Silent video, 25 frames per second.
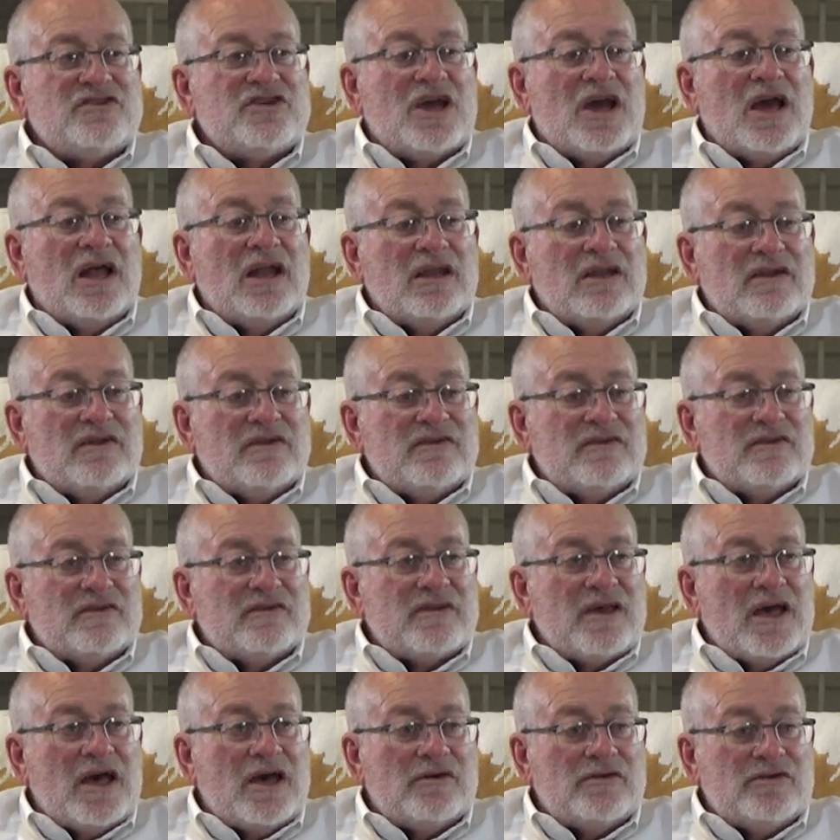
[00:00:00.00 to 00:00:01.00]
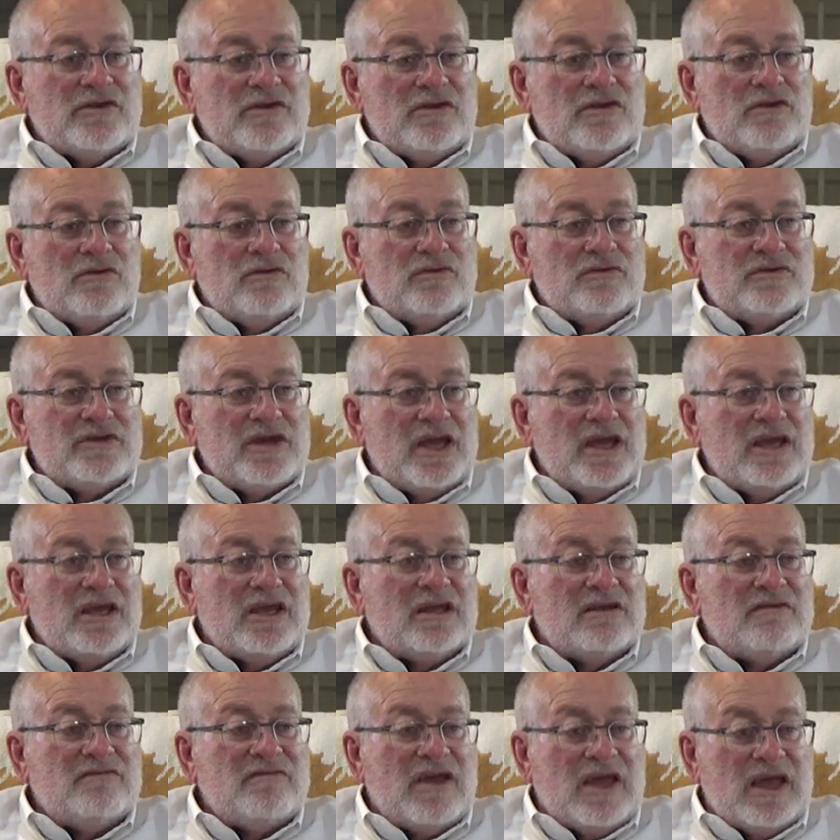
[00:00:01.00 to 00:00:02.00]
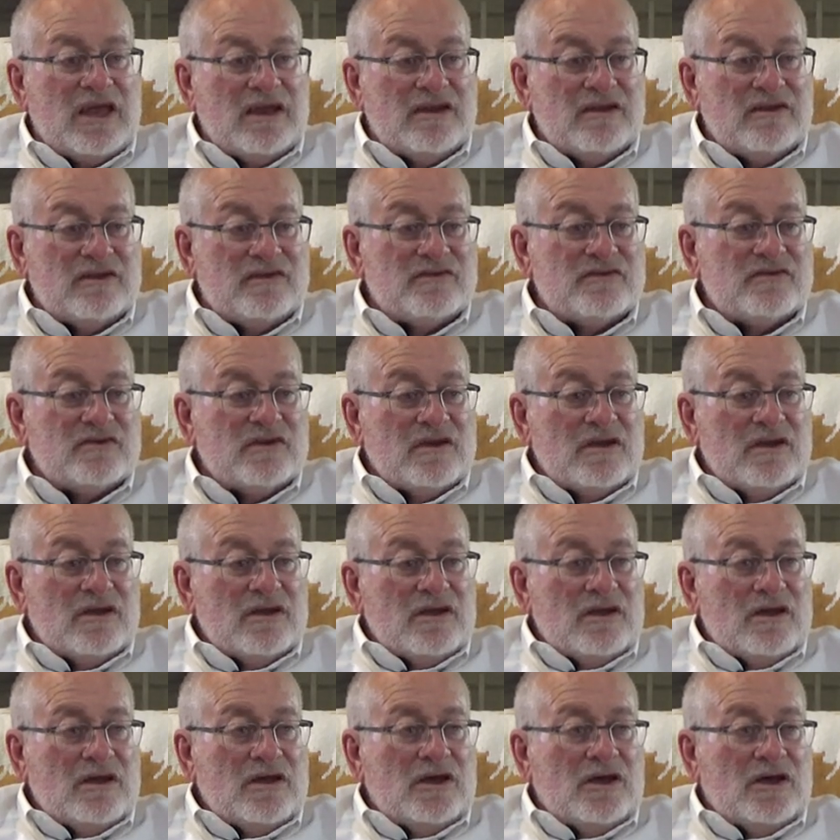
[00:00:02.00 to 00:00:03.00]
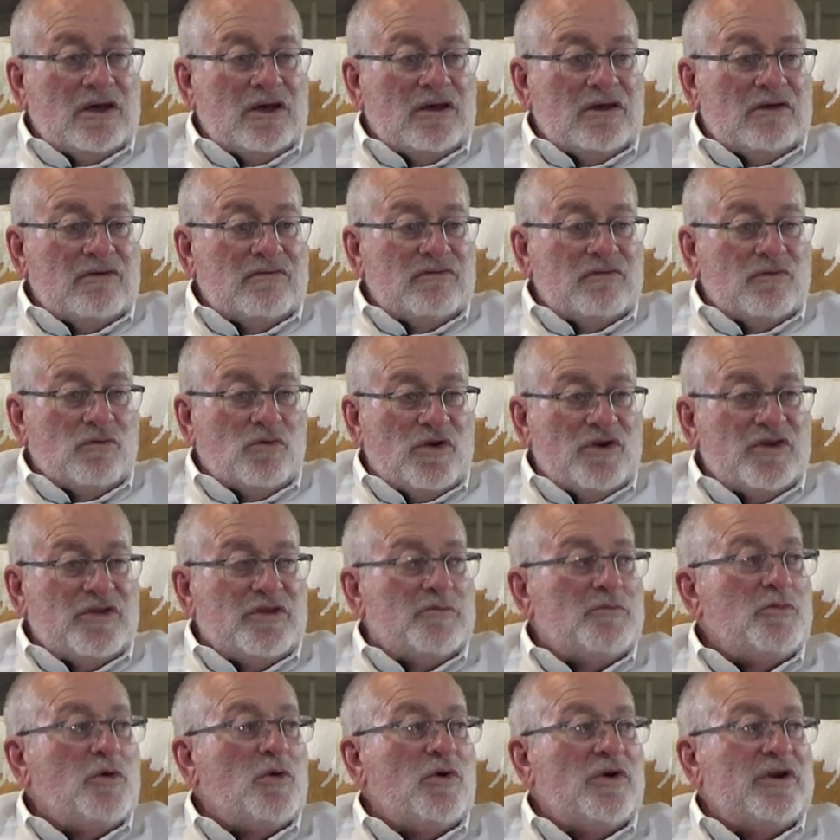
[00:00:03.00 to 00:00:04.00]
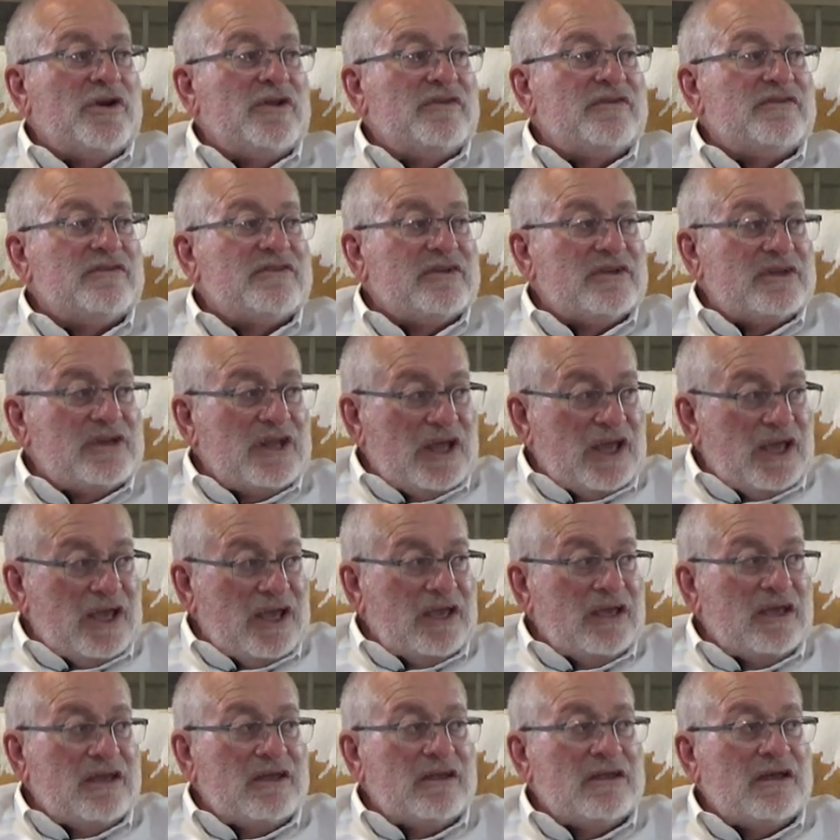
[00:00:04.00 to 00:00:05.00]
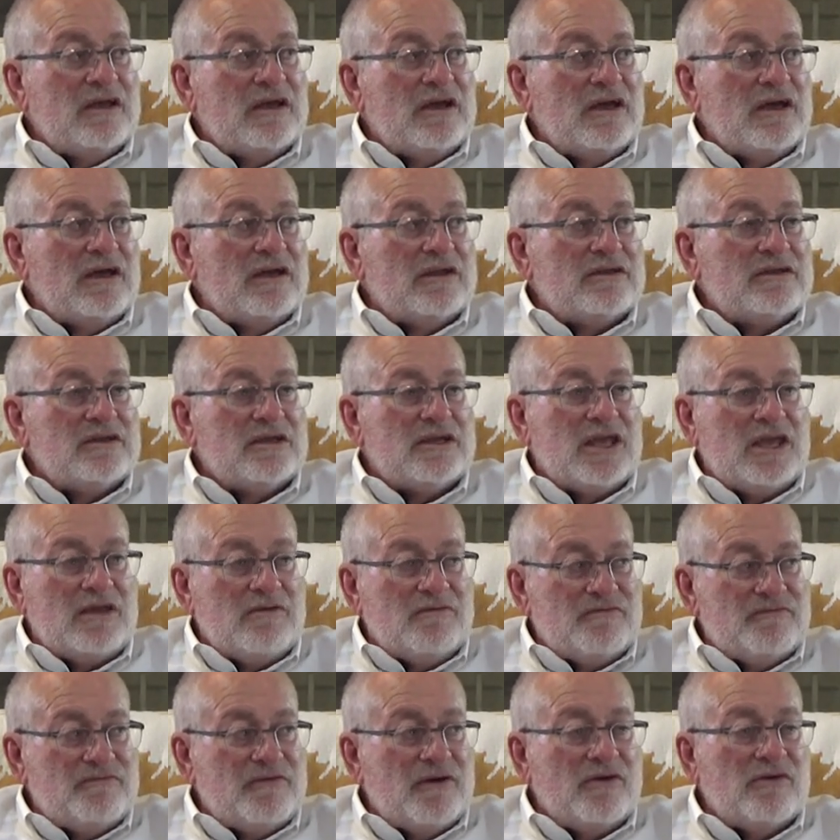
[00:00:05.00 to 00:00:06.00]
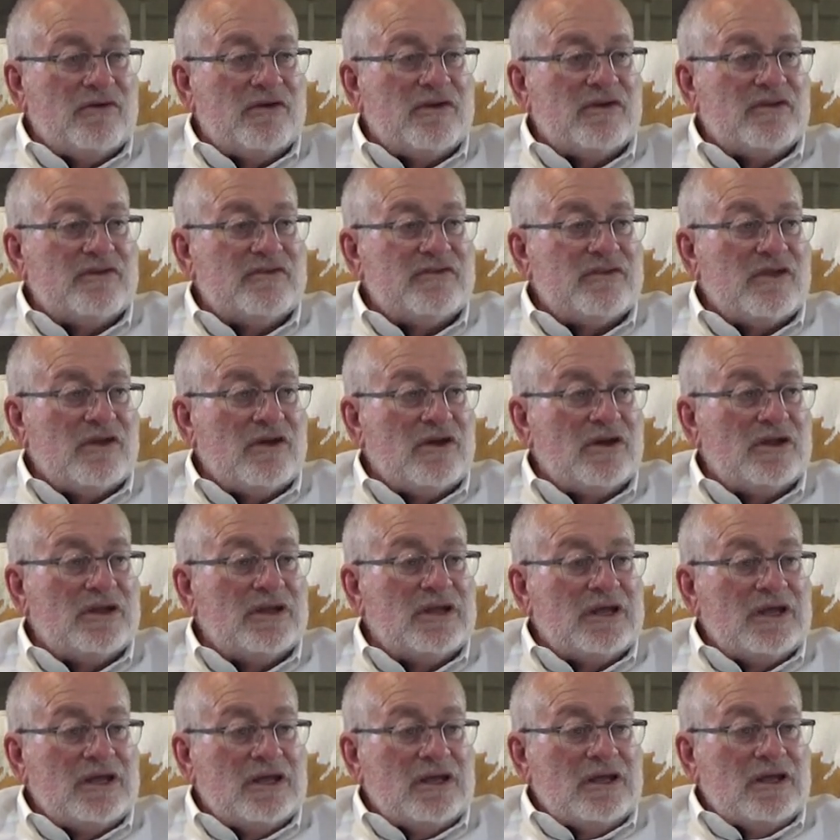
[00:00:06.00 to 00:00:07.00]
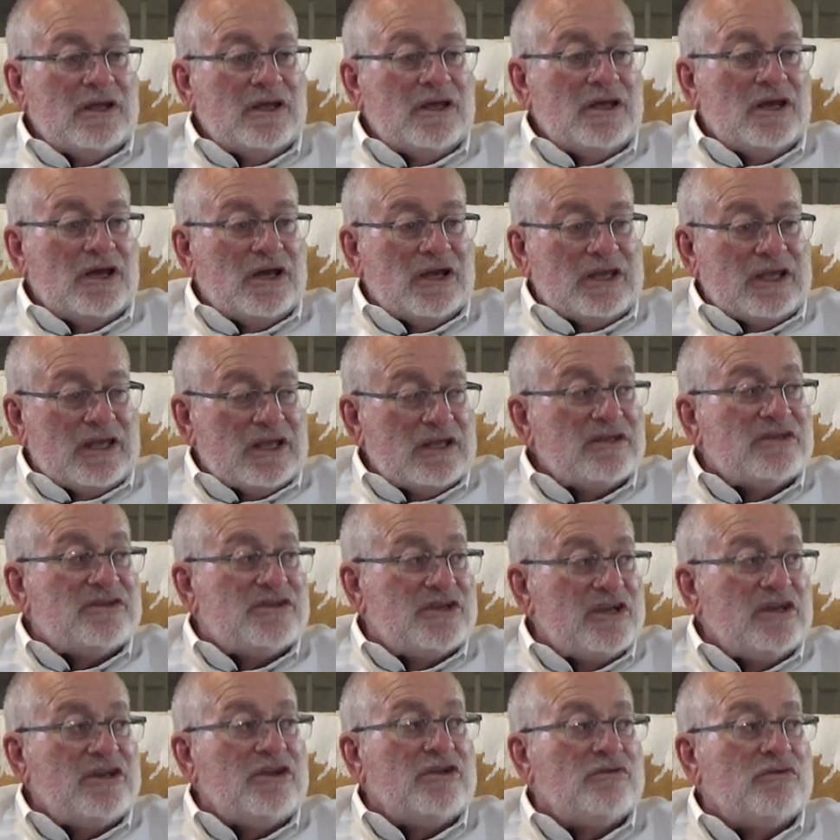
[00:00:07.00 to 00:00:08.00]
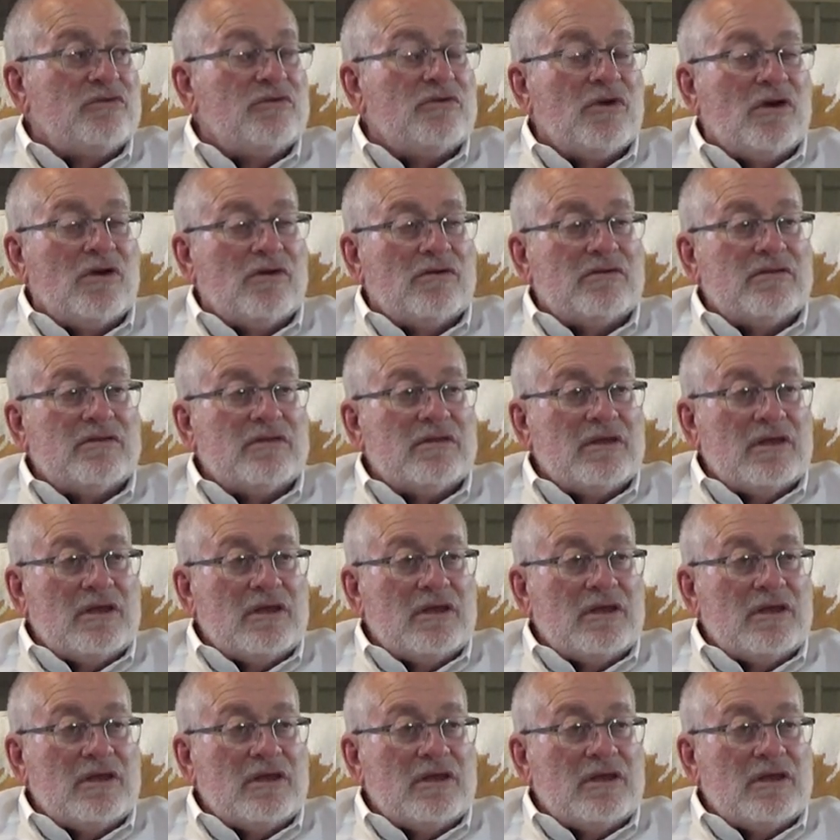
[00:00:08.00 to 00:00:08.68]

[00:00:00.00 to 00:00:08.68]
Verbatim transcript: challenge is how do you take advantage of where the port is today uh, to keep focused on uh, continued growth.